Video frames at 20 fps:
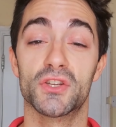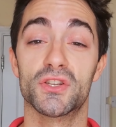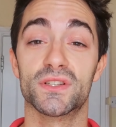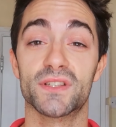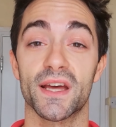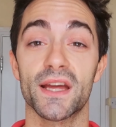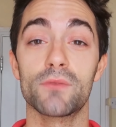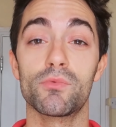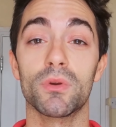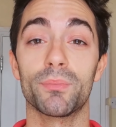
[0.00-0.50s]

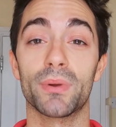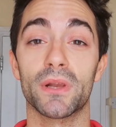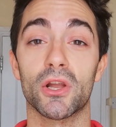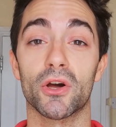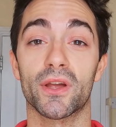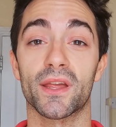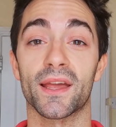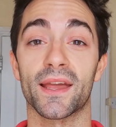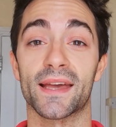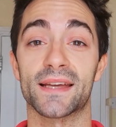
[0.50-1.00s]
Today we'll be
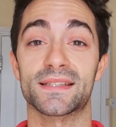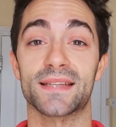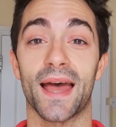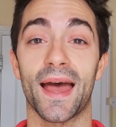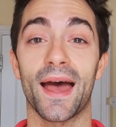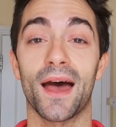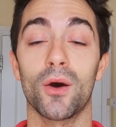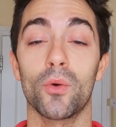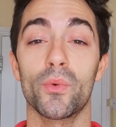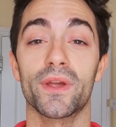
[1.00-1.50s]
looking at
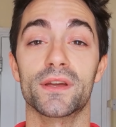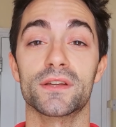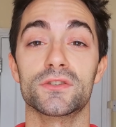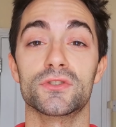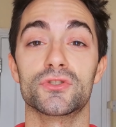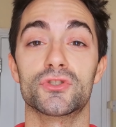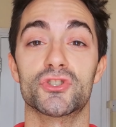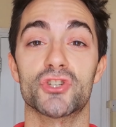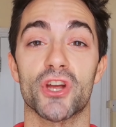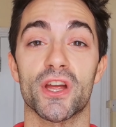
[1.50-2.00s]
how we
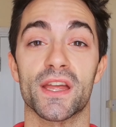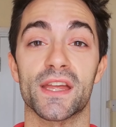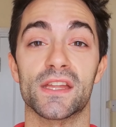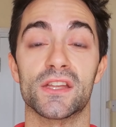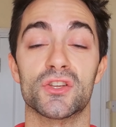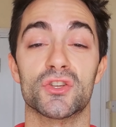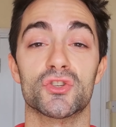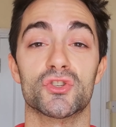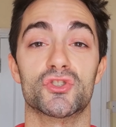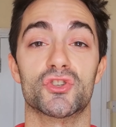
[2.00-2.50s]
can
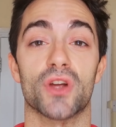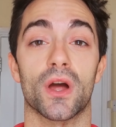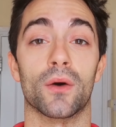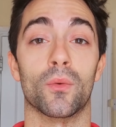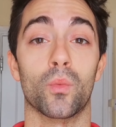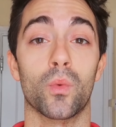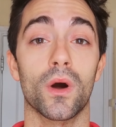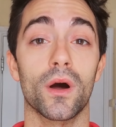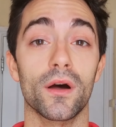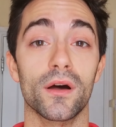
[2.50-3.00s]
change a
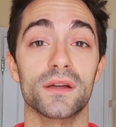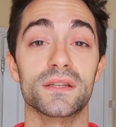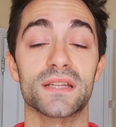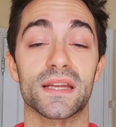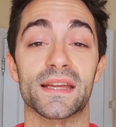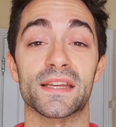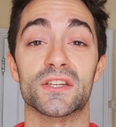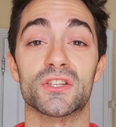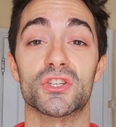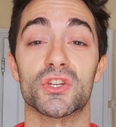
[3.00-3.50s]
word
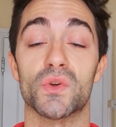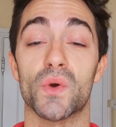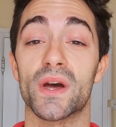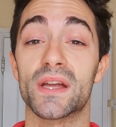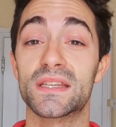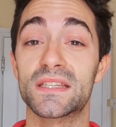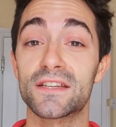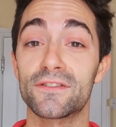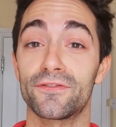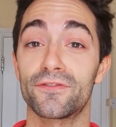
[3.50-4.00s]
into
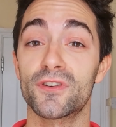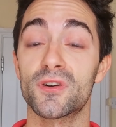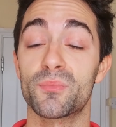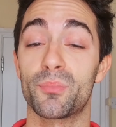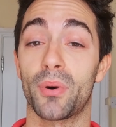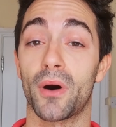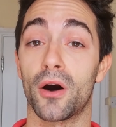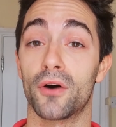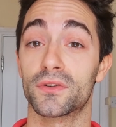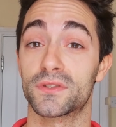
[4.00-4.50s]
a
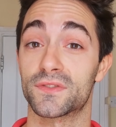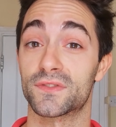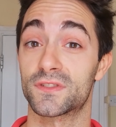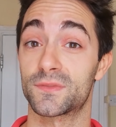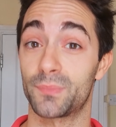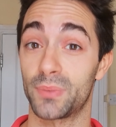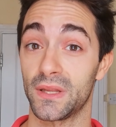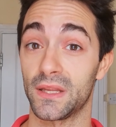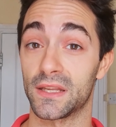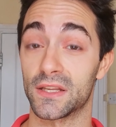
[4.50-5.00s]
different part of
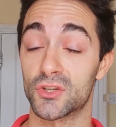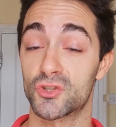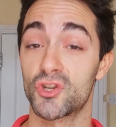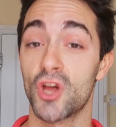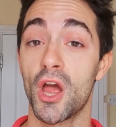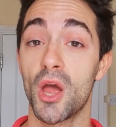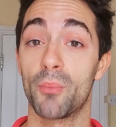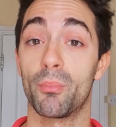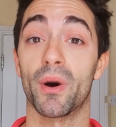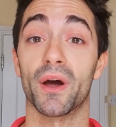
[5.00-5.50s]

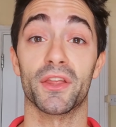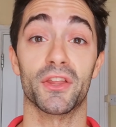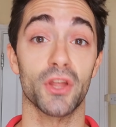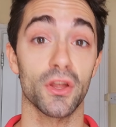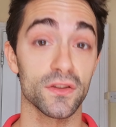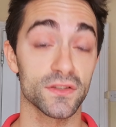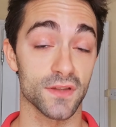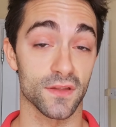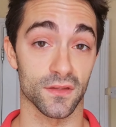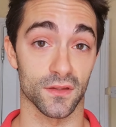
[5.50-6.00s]
speech by
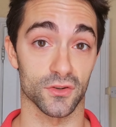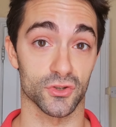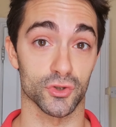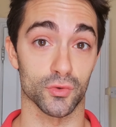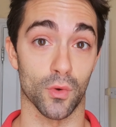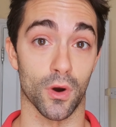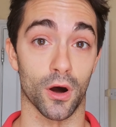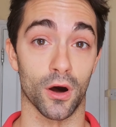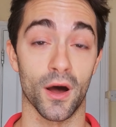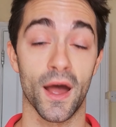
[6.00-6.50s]
using the
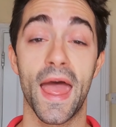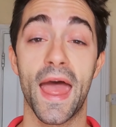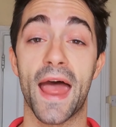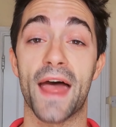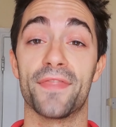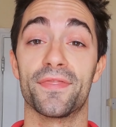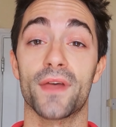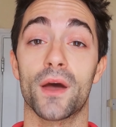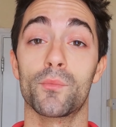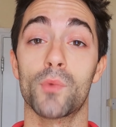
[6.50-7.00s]
schwa,
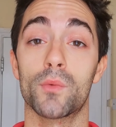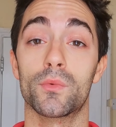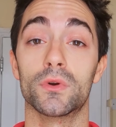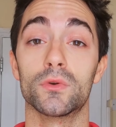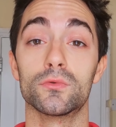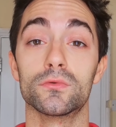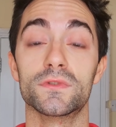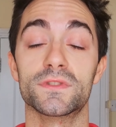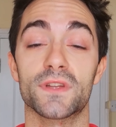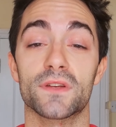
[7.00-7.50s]
and then we
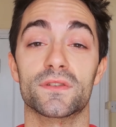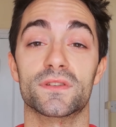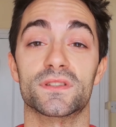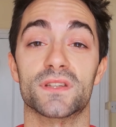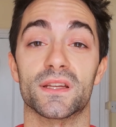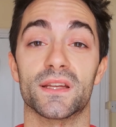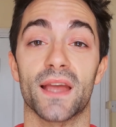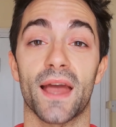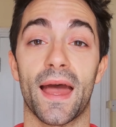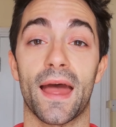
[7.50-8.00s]
will also
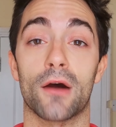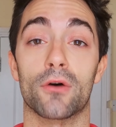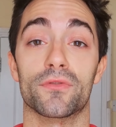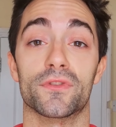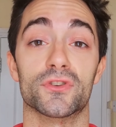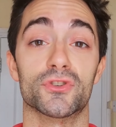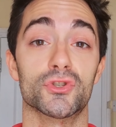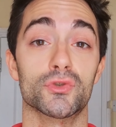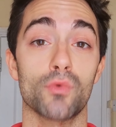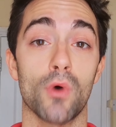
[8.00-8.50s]
see how
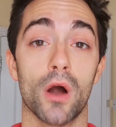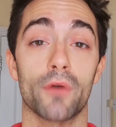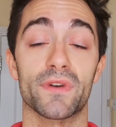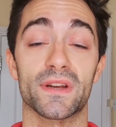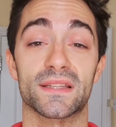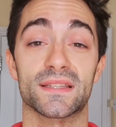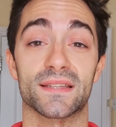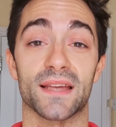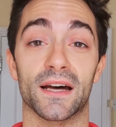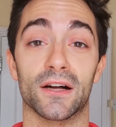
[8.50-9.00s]
the schwa
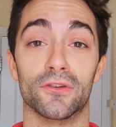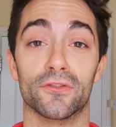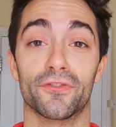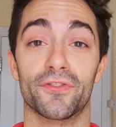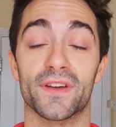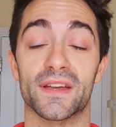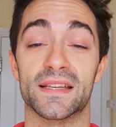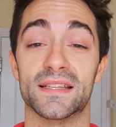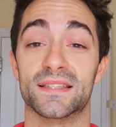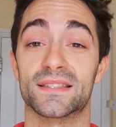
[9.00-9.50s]

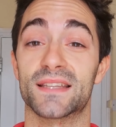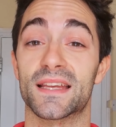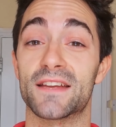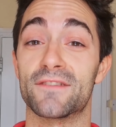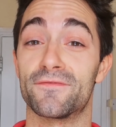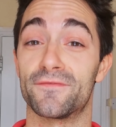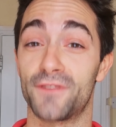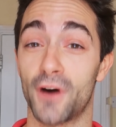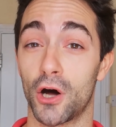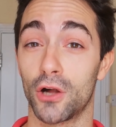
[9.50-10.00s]
itself is
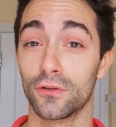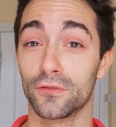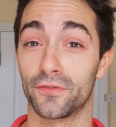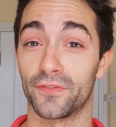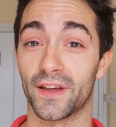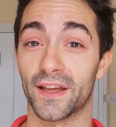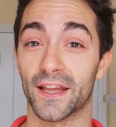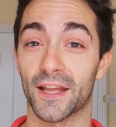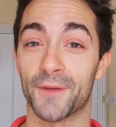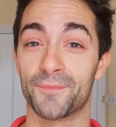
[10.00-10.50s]

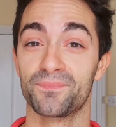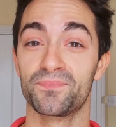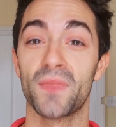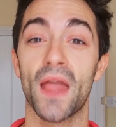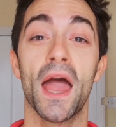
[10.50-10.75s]
evolving.